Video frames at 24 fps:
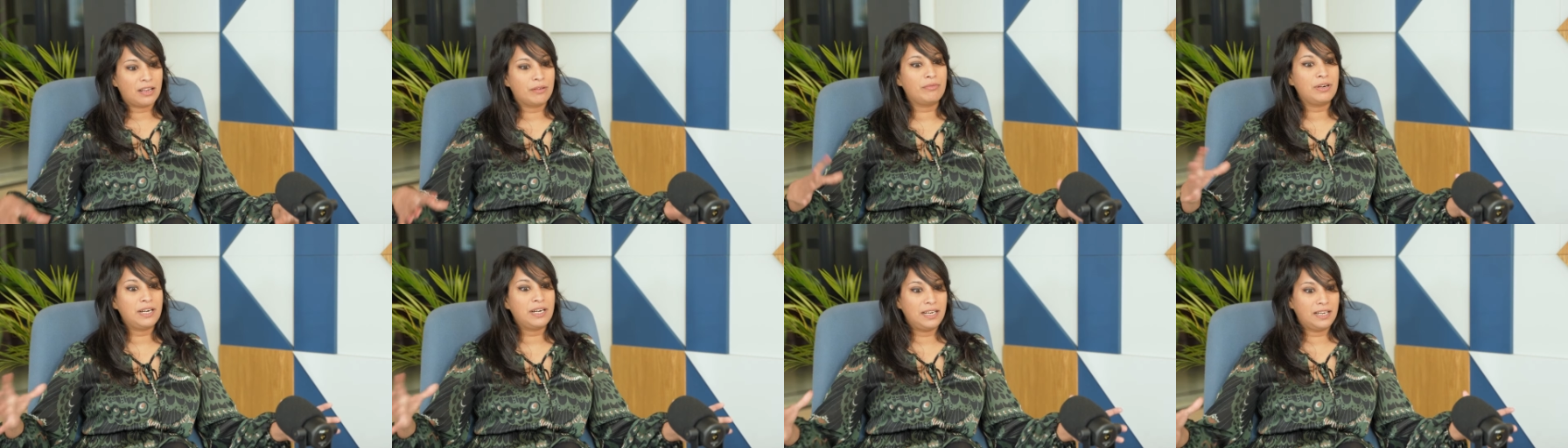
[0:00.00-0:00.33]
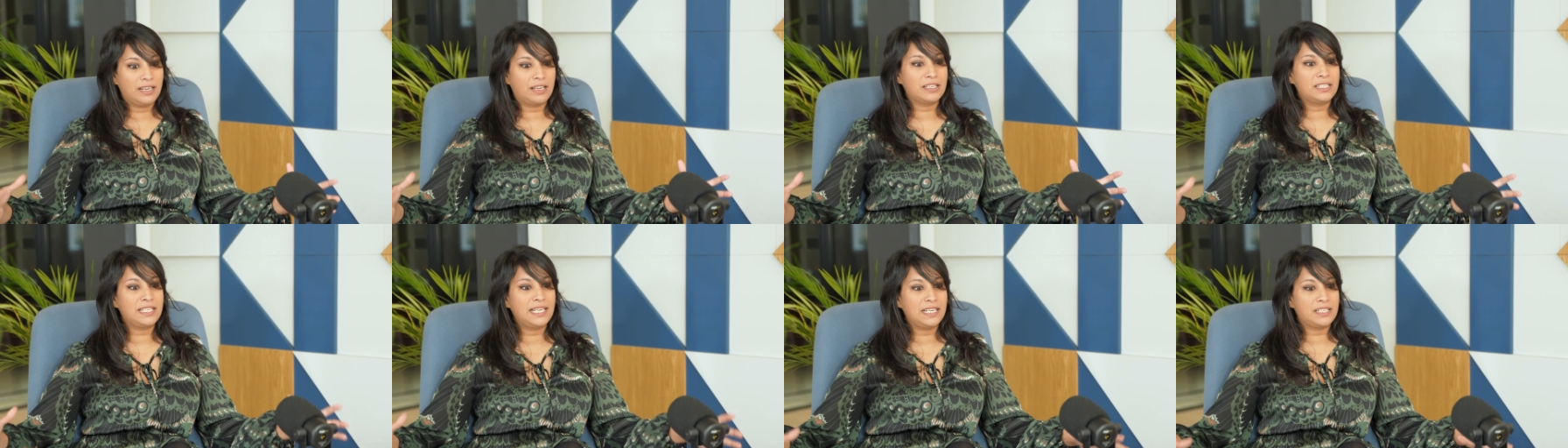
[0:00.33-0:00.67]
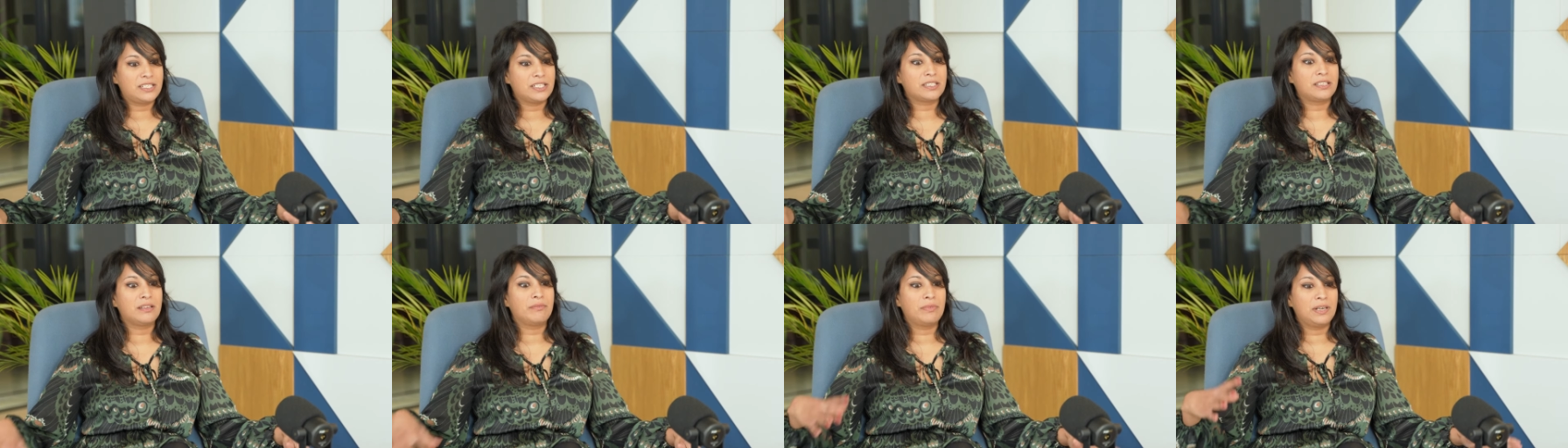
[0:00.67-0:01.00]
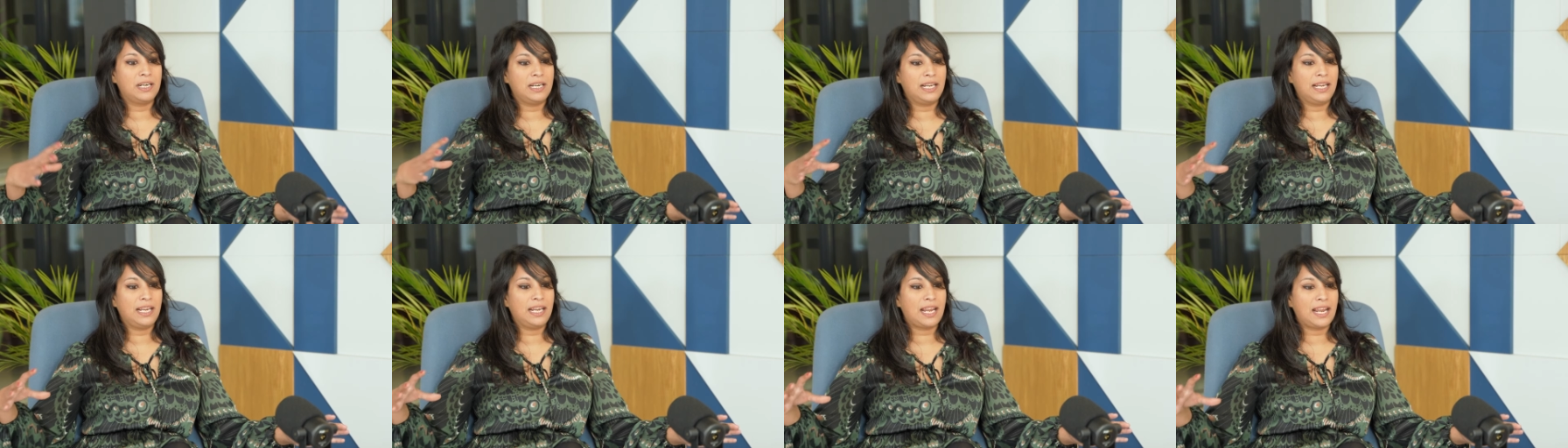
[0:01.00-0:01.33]
like really good teachers that
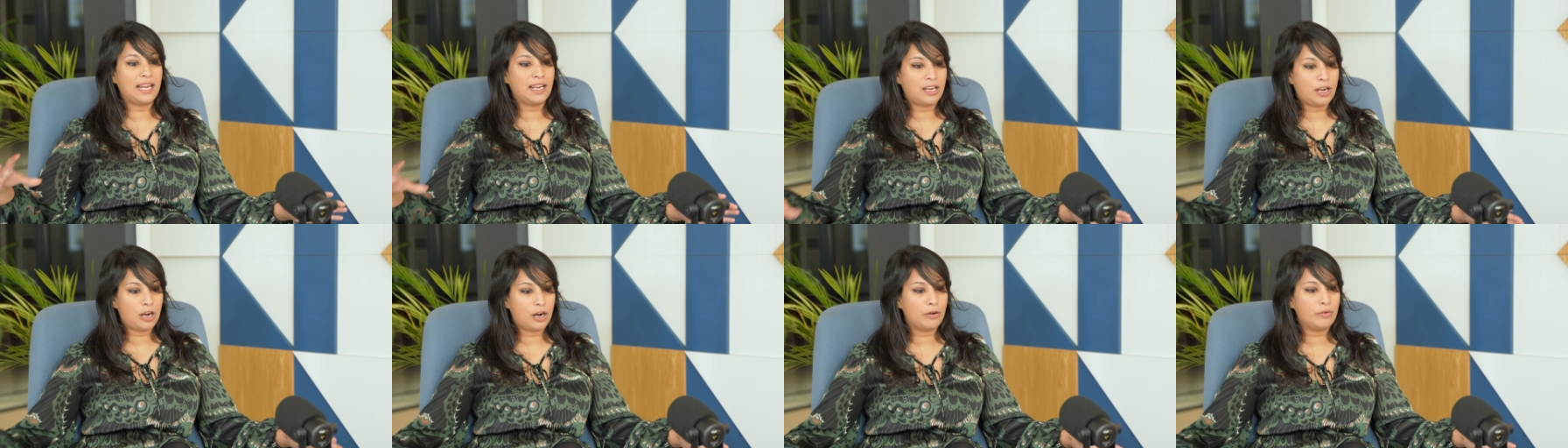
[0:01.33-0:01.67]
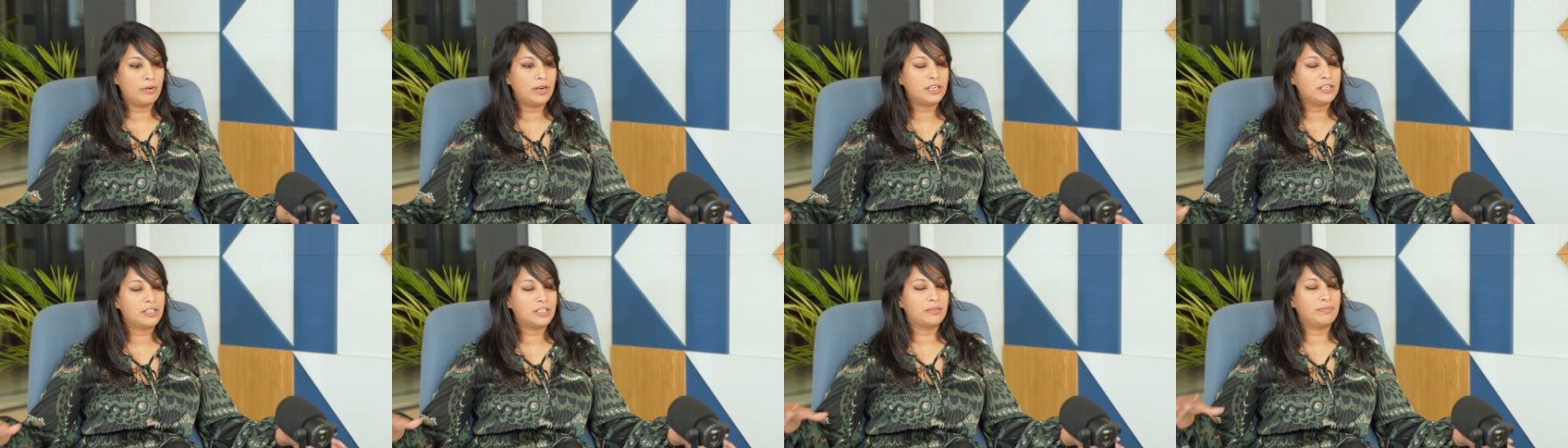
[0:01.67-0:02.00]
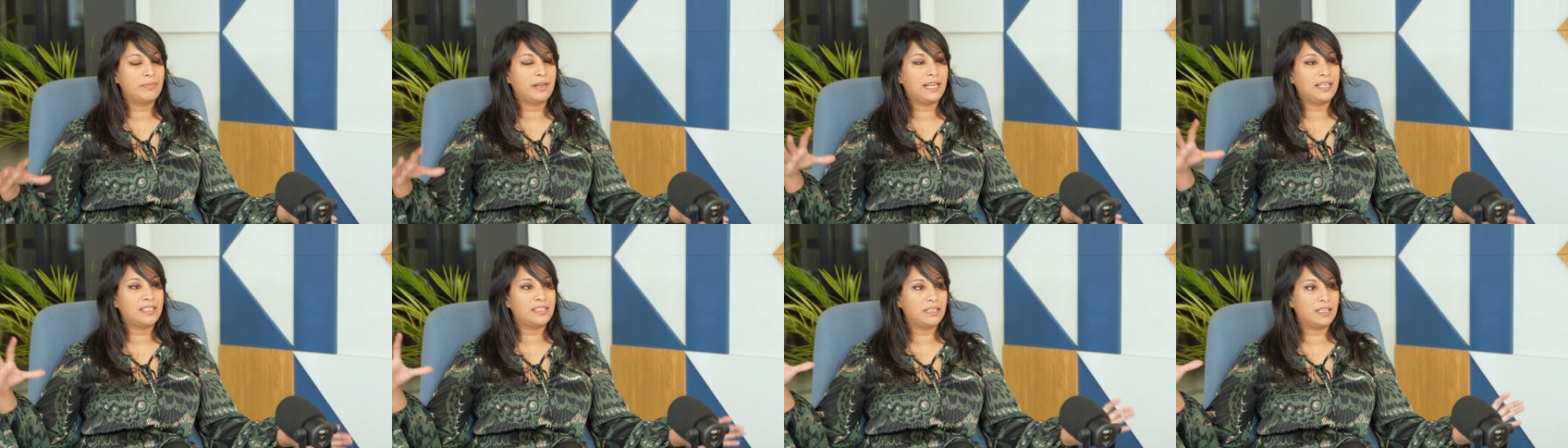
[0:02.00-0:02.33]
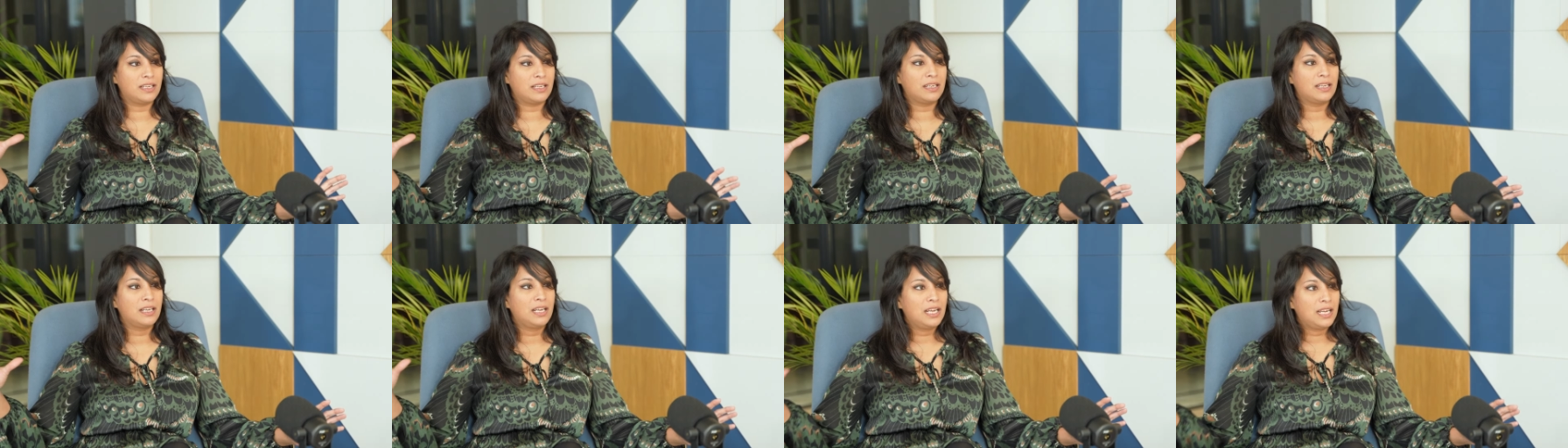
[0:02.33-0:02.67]
really encouraged me
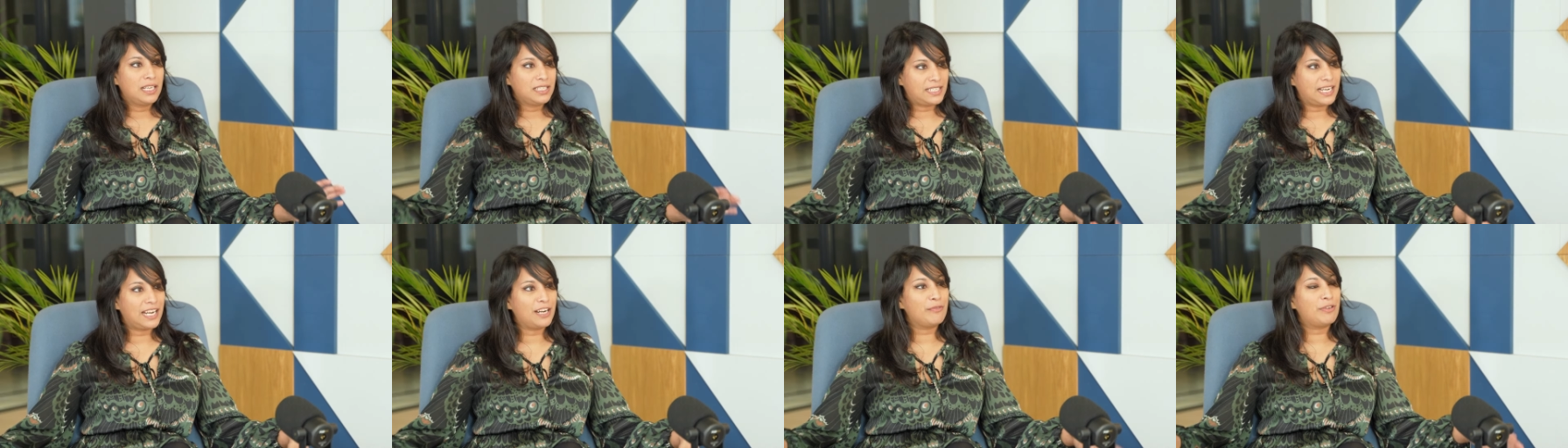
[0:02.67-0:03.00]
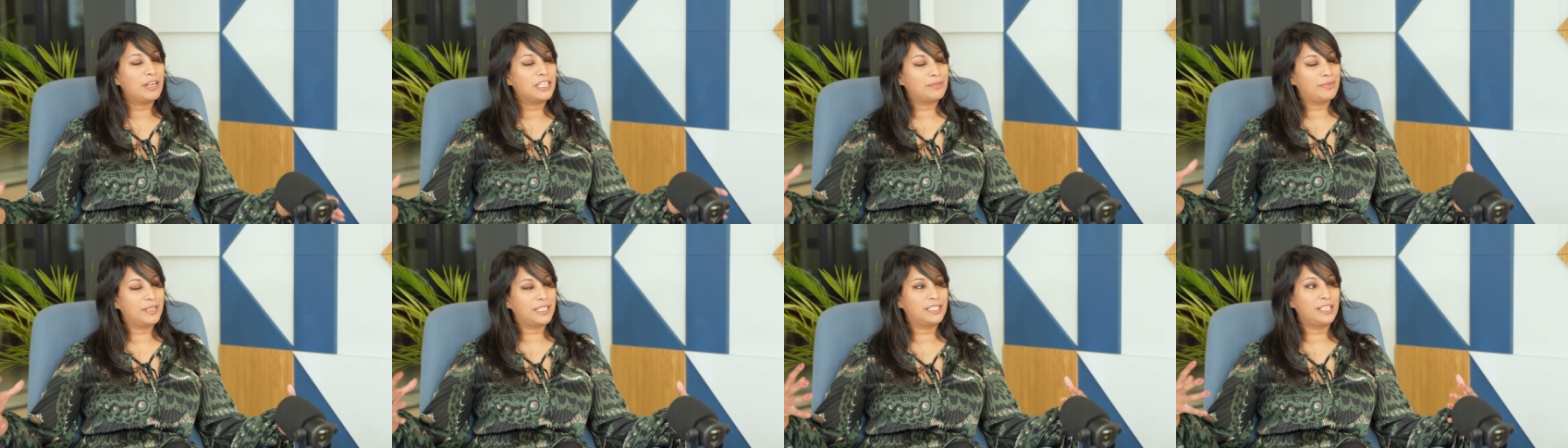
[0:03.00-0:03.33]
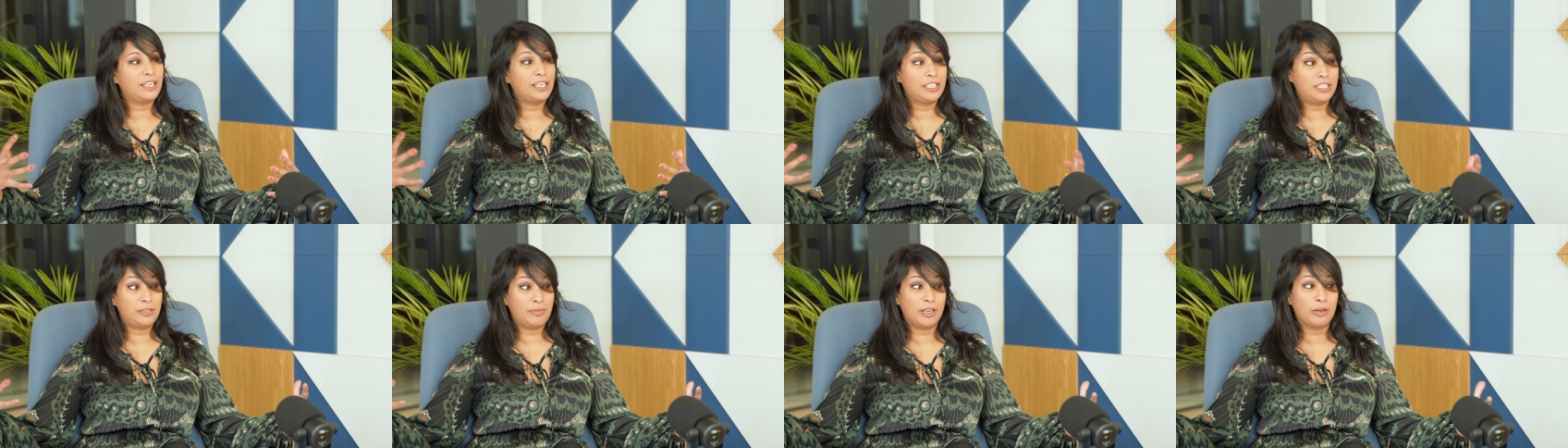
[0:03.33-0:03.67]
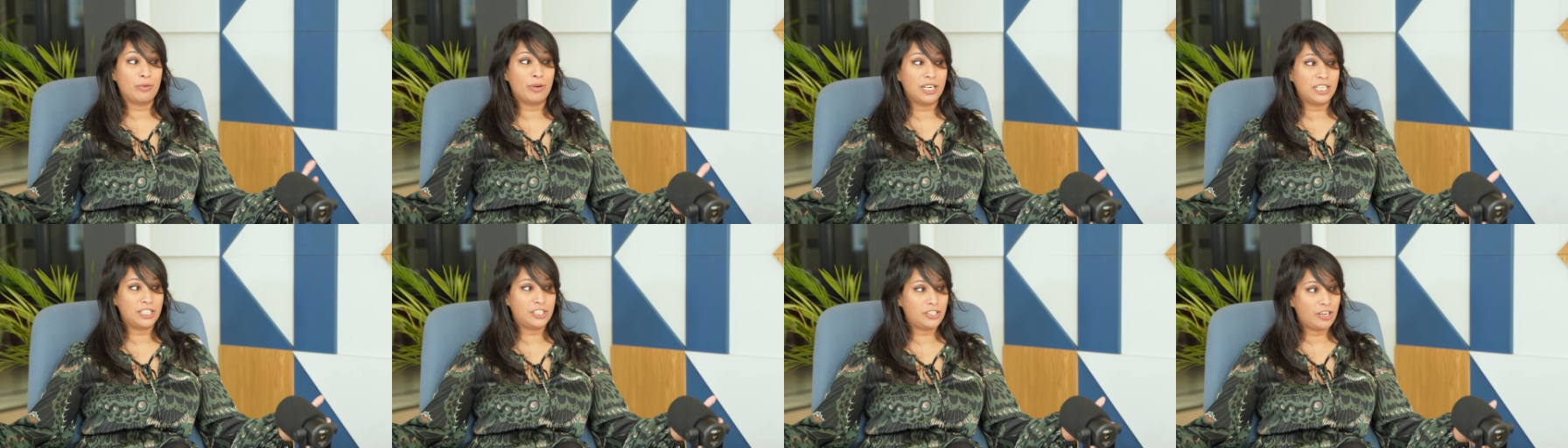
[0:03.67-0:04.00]
to take risks because I used to be
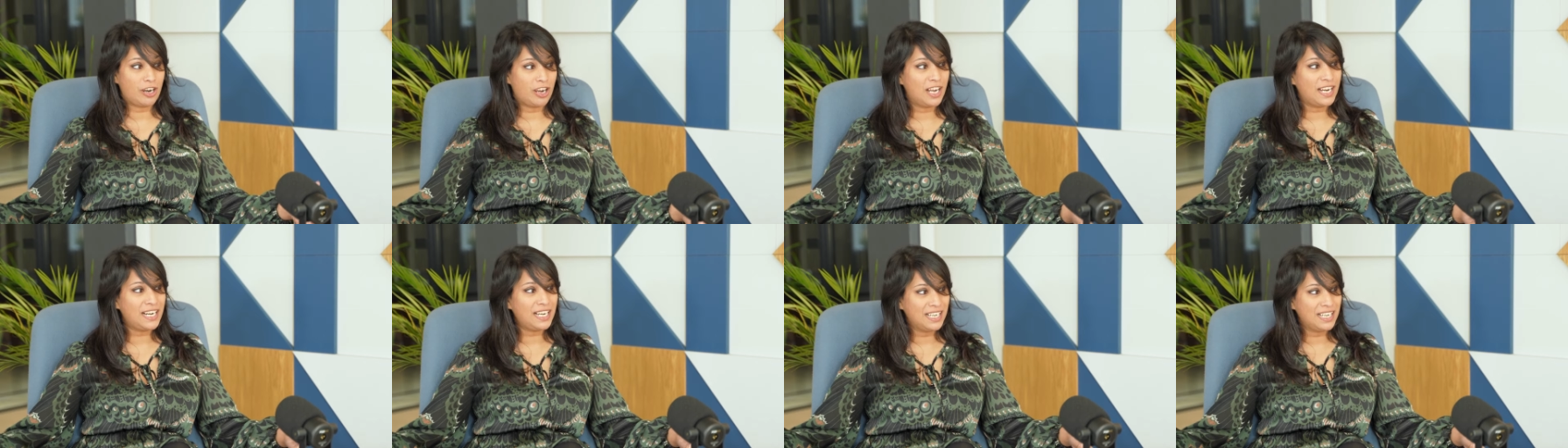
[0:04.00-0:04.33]
quite shy.